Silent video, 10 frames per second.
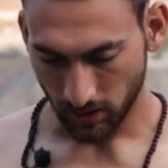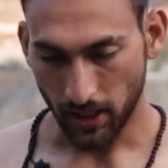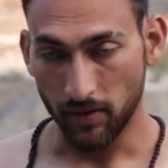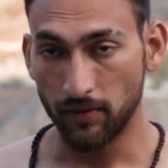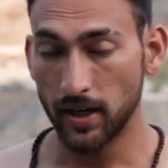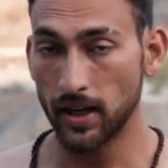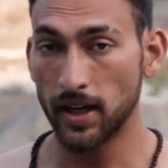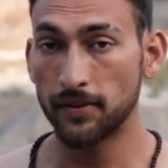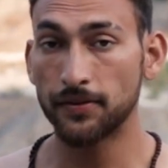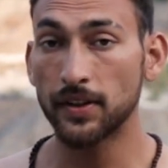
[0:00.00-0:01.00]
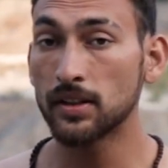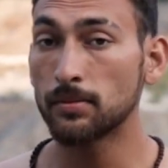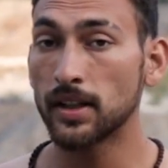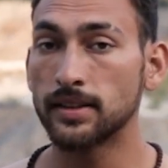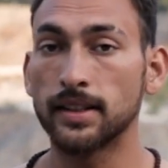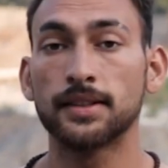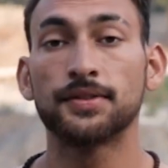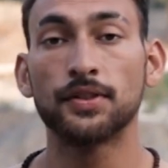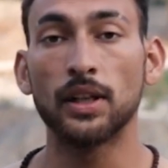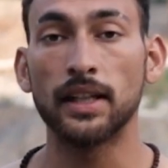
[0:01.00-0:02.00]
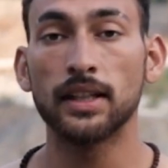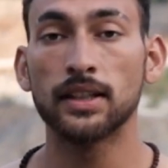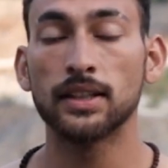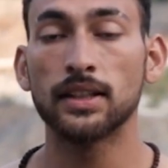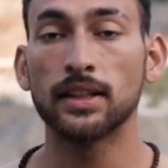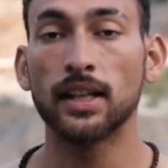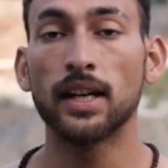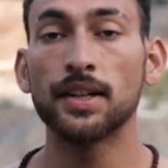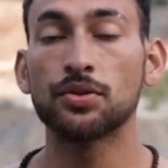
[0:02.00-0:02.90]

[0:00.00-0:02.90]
And when I have filled my chest fully, Then I